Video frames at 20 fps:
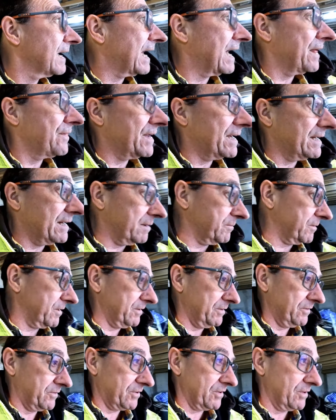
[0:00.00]
and then I'm
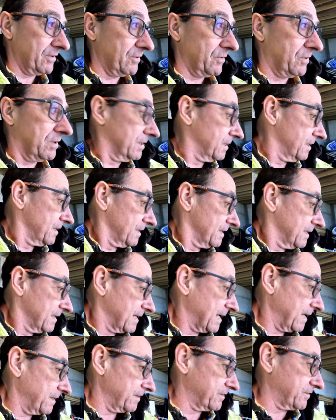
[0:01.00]
going to
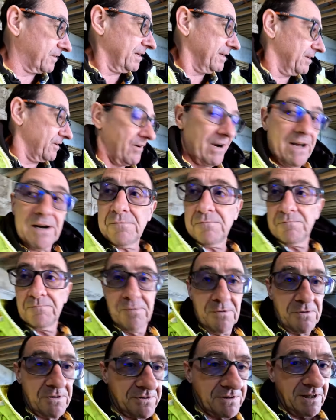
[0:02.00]
get the Steger
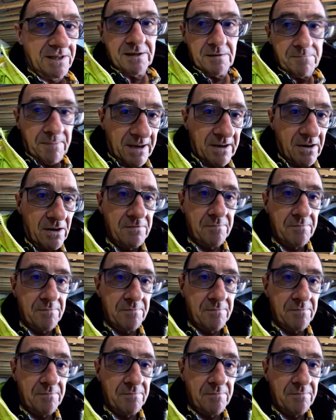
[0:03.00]
out, put the Steger back